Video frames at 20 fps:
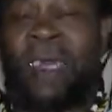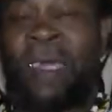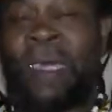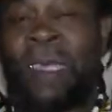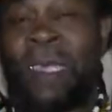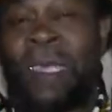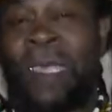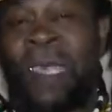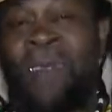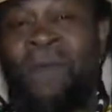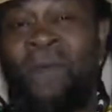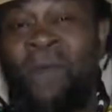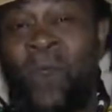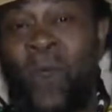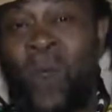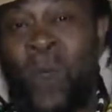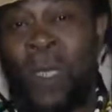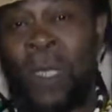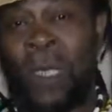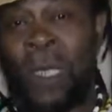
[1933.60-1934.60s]
honesty of
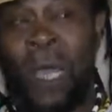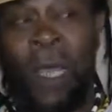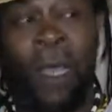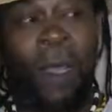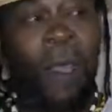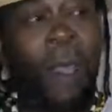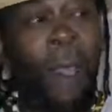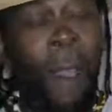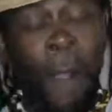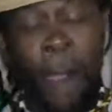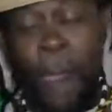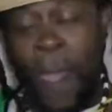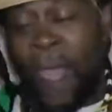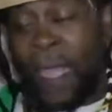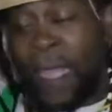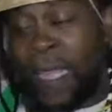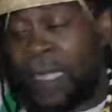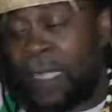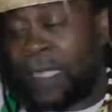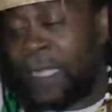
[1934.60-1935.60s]
your song.
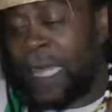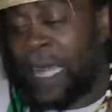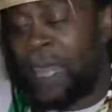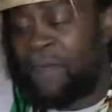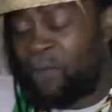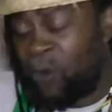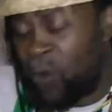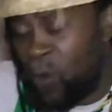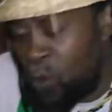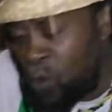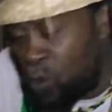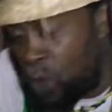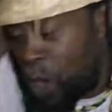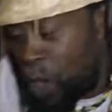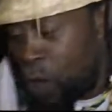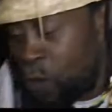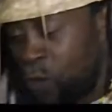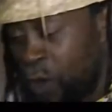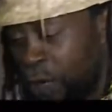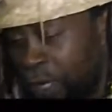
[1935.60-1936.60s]
Instead of
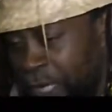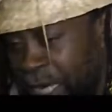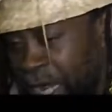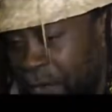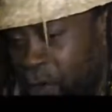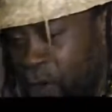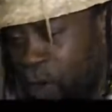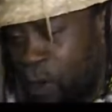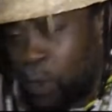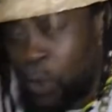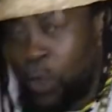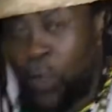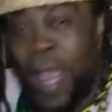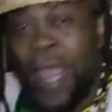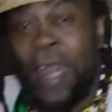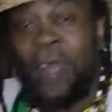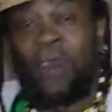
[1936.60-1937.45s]
you running around